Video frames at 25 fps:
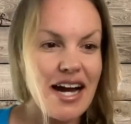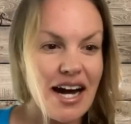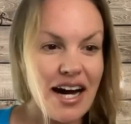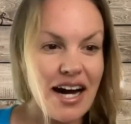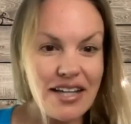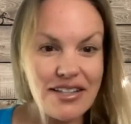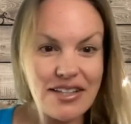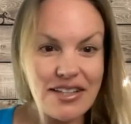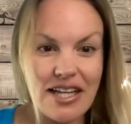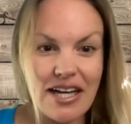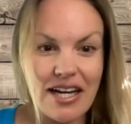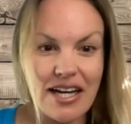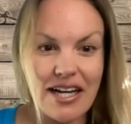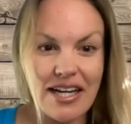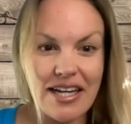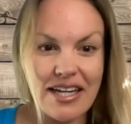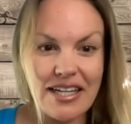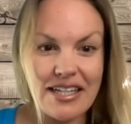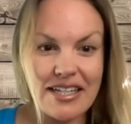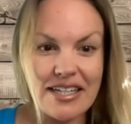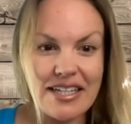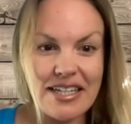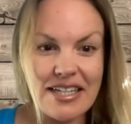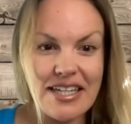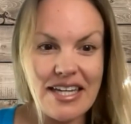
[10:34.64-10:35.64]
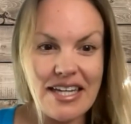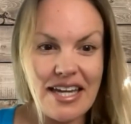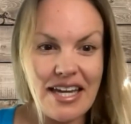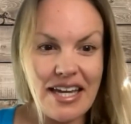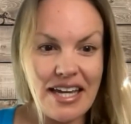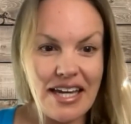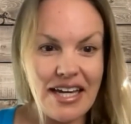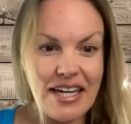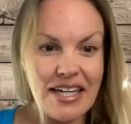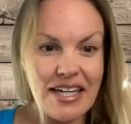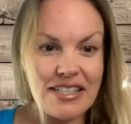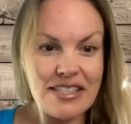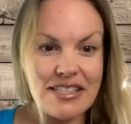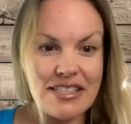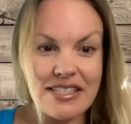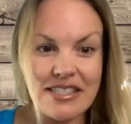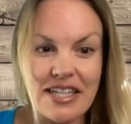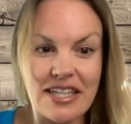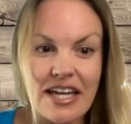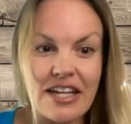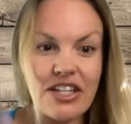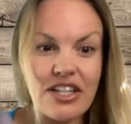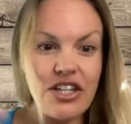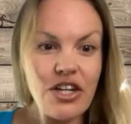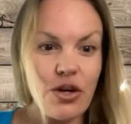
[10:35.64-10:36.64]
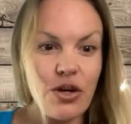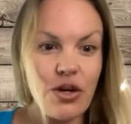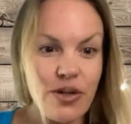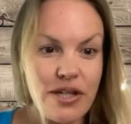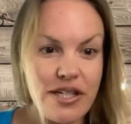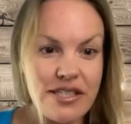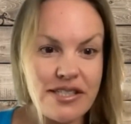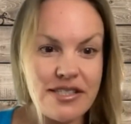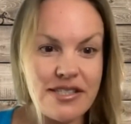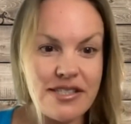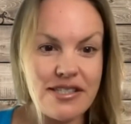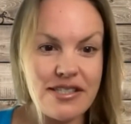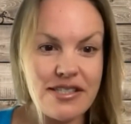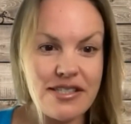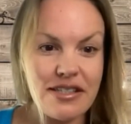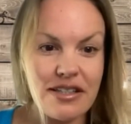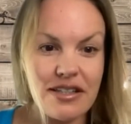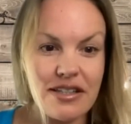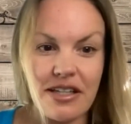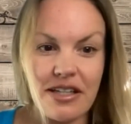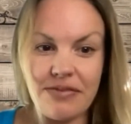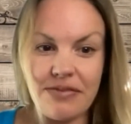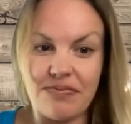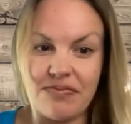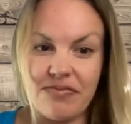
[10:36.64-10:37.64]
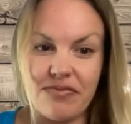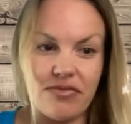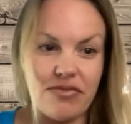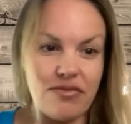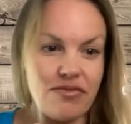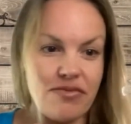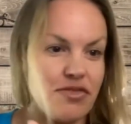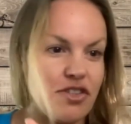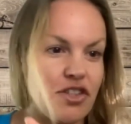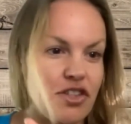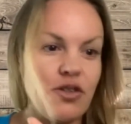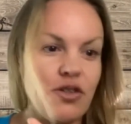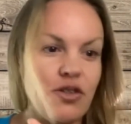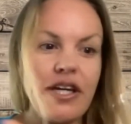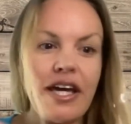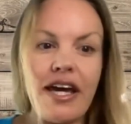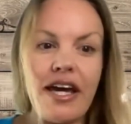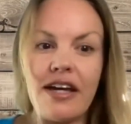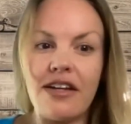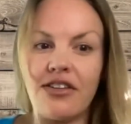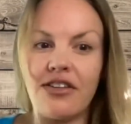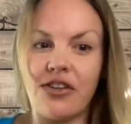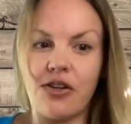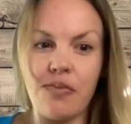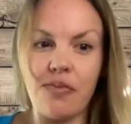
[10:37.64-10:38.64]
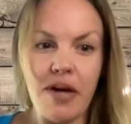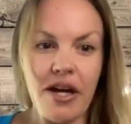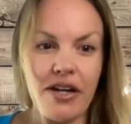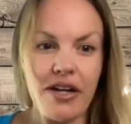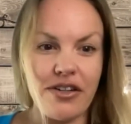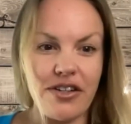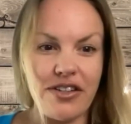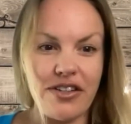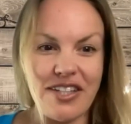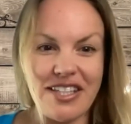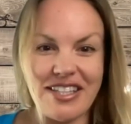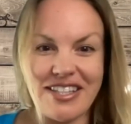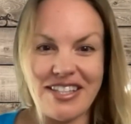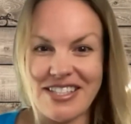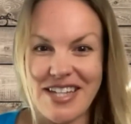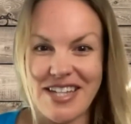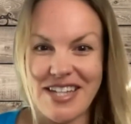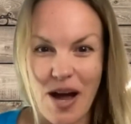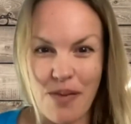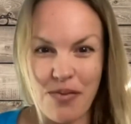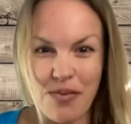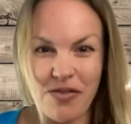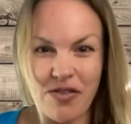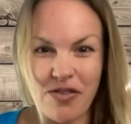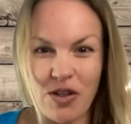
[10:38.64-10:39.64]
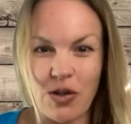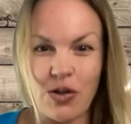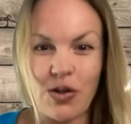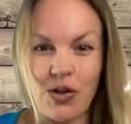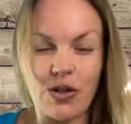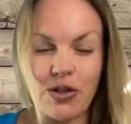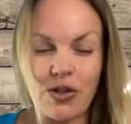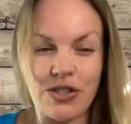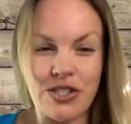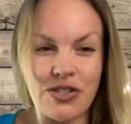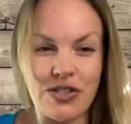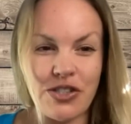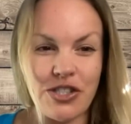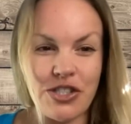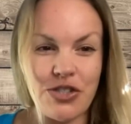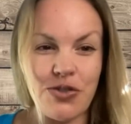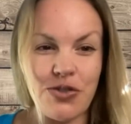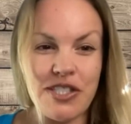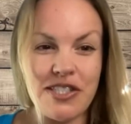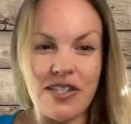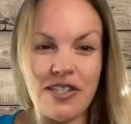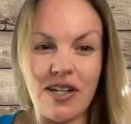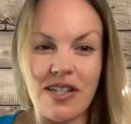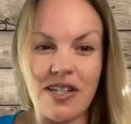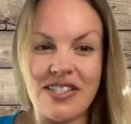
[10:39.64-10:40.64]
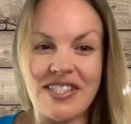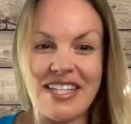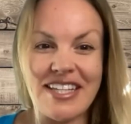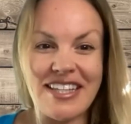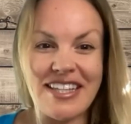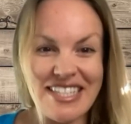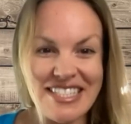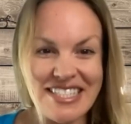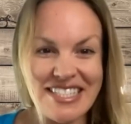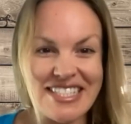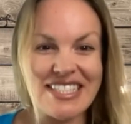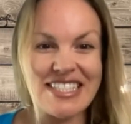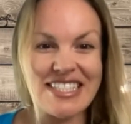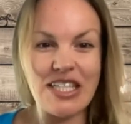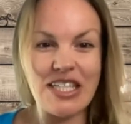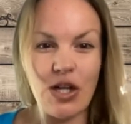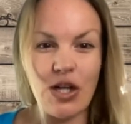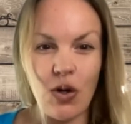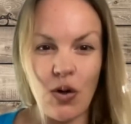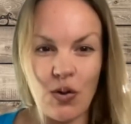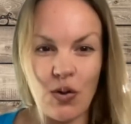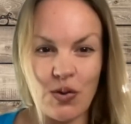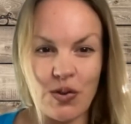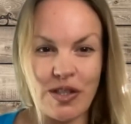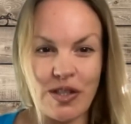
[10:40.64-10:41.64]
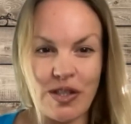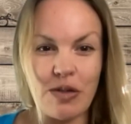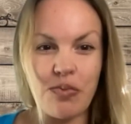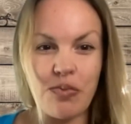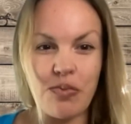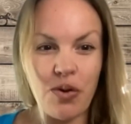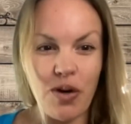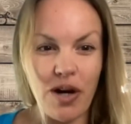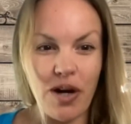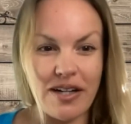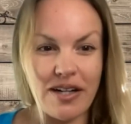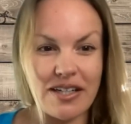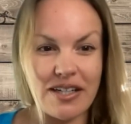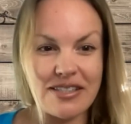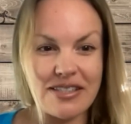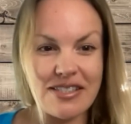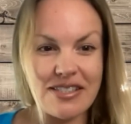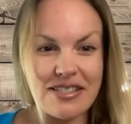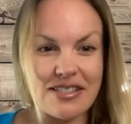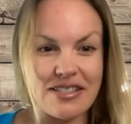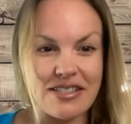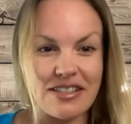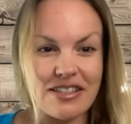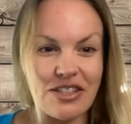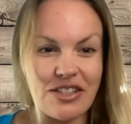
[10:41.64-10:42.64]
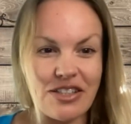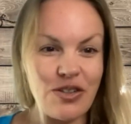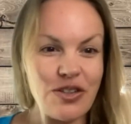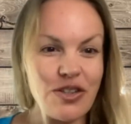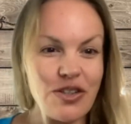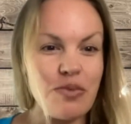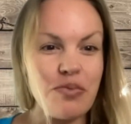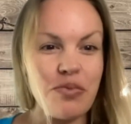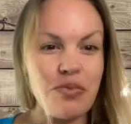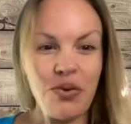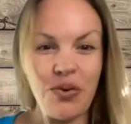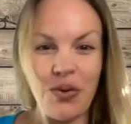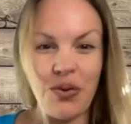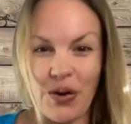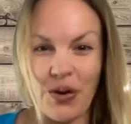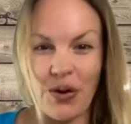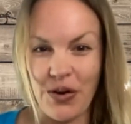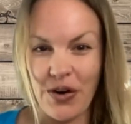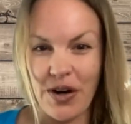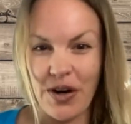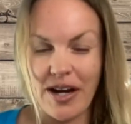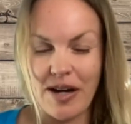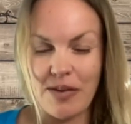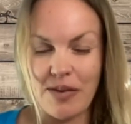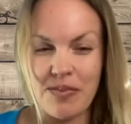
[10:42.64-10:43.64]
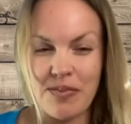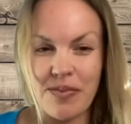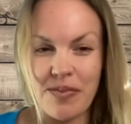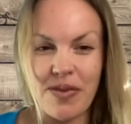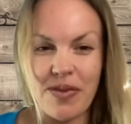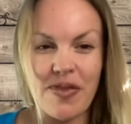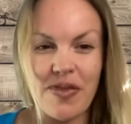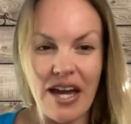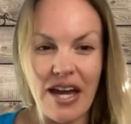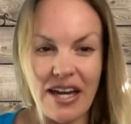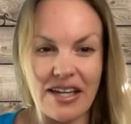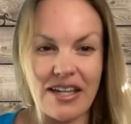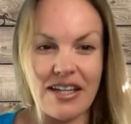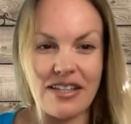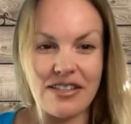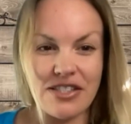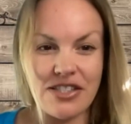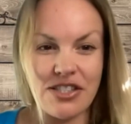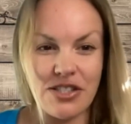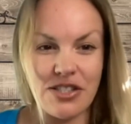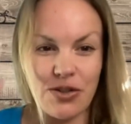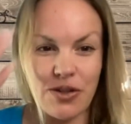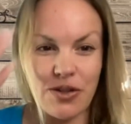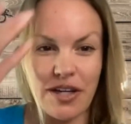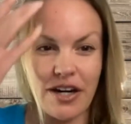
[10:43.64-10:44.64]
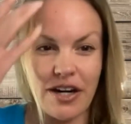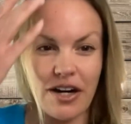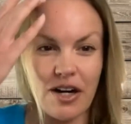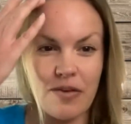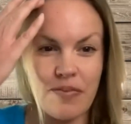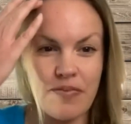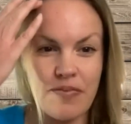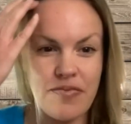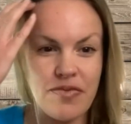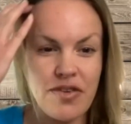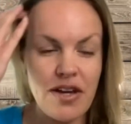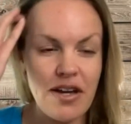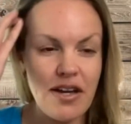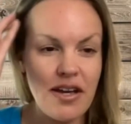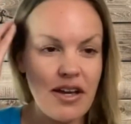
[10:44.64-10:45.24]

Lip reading: online and get noticed, like you can't do better than the top of the Google search results. And this is the only product, the only program that gets you there.